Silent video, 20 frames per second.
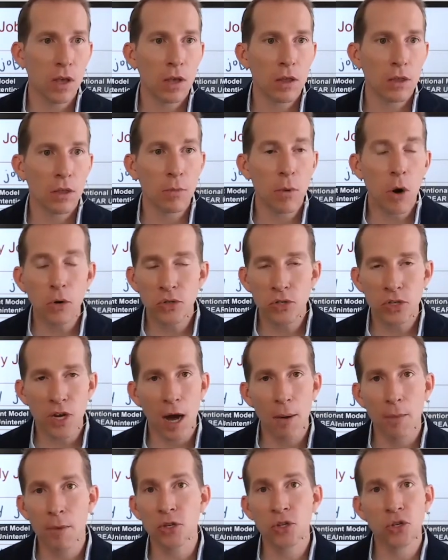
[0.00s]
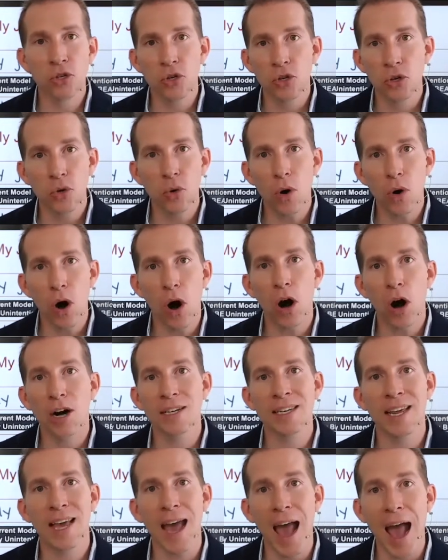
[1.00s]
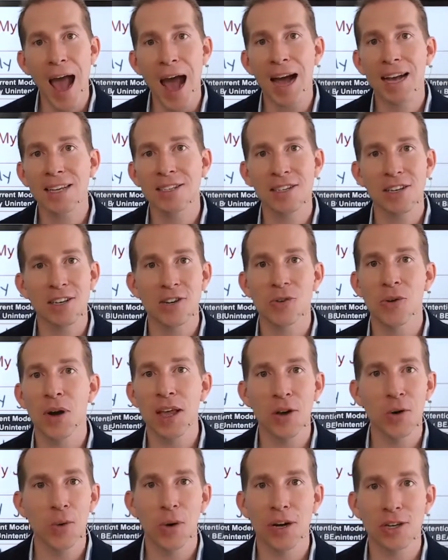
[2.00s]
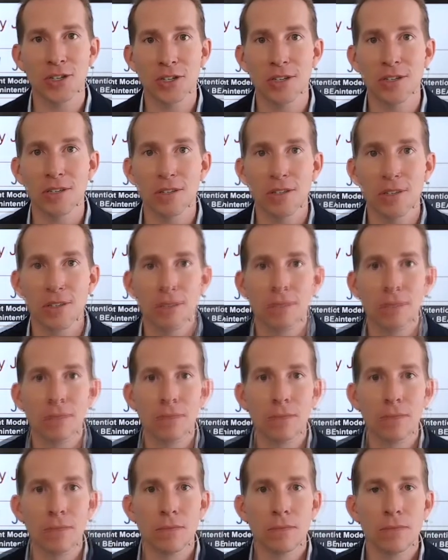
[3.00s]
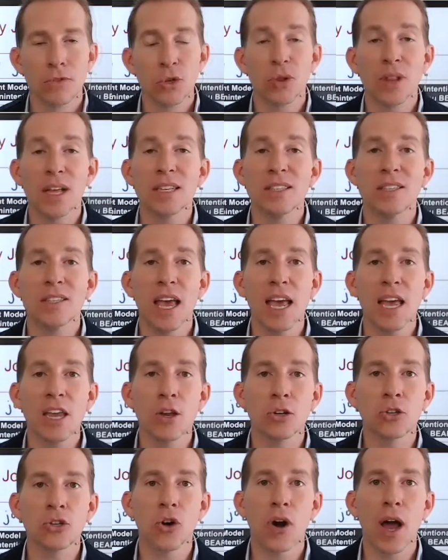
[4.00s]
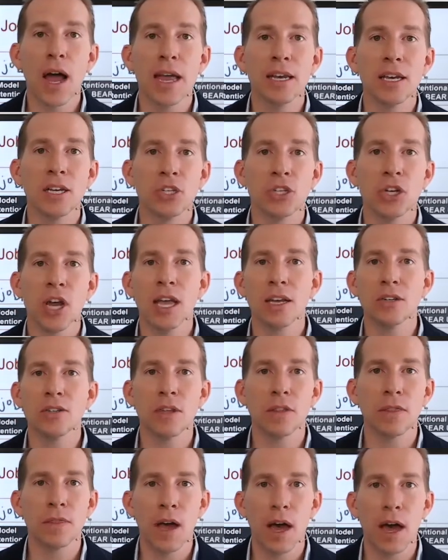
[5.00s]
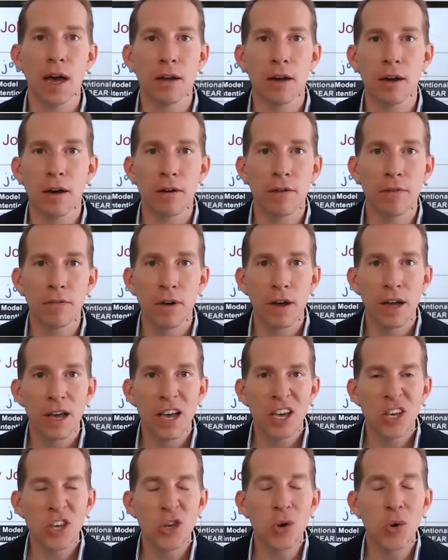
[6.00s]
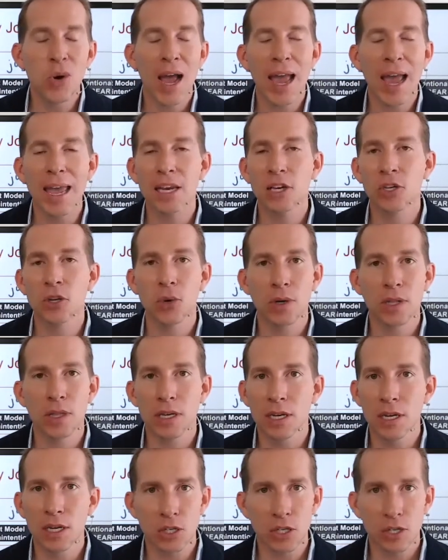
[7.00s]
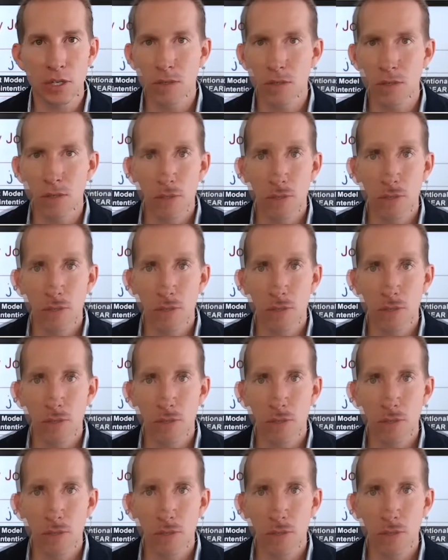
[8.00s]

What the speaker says: The most common two are to ask great questions. So let's say you're trying to change the thought of you hate doing the dishes.